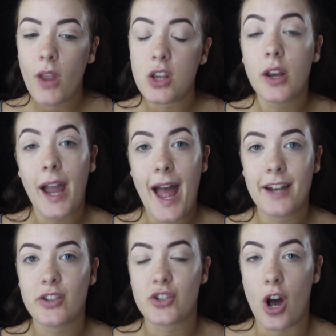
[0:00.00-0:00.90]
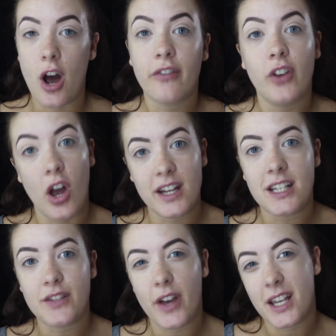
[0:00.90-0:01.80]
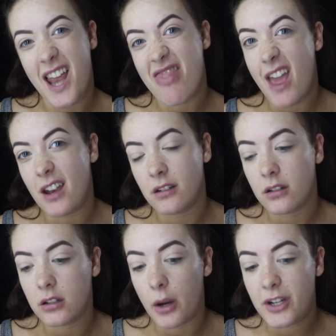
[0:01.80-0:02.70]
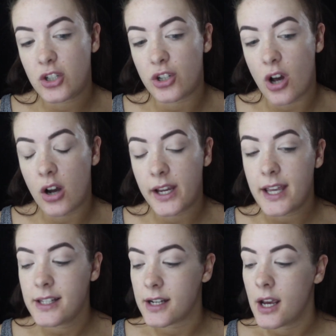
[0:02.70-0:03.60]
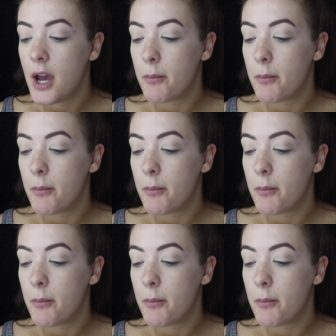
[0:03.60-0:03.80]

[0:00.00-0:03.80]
you can start off lightest first and then go into darkest.